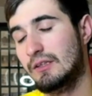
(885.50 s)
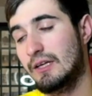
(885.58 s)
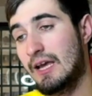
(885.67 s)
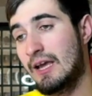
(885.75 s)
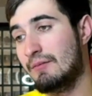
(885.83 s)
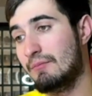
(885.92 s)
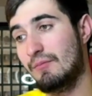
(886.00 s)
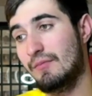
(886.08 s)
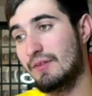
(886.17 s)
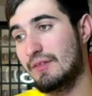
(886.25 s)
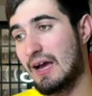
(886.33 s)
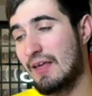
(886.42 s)
And
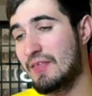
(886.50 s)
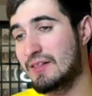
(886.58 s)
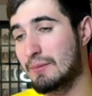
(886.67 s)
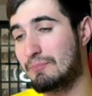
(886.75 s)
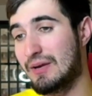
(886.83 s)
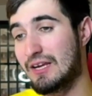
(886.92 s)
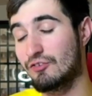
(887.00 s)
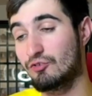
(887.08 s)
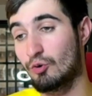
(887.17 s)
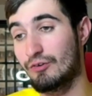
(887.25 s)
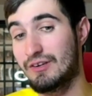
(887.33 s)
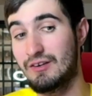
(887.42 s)
I think the biggest
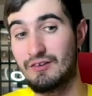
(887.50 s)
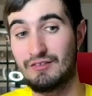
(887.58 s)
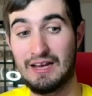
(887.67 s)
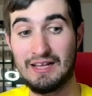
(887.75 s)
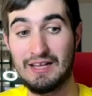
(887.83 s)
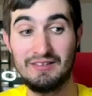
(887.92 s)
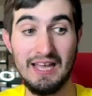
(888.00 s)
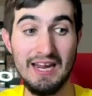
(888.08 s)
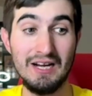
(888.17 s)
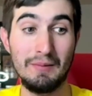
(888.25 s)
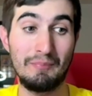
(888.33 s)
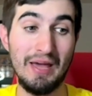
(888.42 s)
story here is that he's
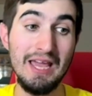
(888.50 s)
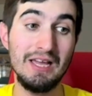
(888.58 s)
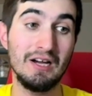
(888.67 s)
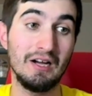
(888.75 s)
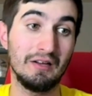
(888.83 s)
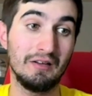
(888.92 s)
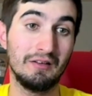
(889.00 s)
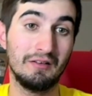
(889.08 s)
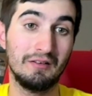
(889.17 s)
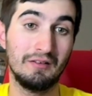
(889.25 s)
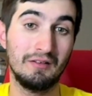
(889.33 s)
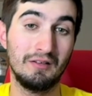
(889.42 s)
taking a pay cut
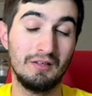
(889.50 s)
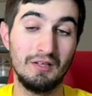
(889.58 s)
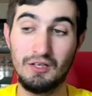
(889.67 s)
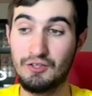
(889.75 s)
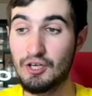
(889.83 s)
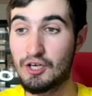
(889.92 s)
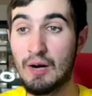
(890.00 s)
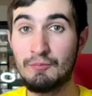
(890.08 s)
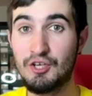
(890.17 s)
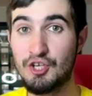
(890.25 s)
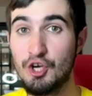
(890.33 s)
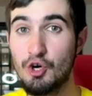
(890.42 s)
to come
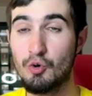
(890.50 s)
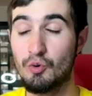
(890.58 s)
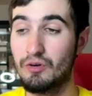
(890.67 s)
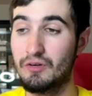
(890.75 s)
to you.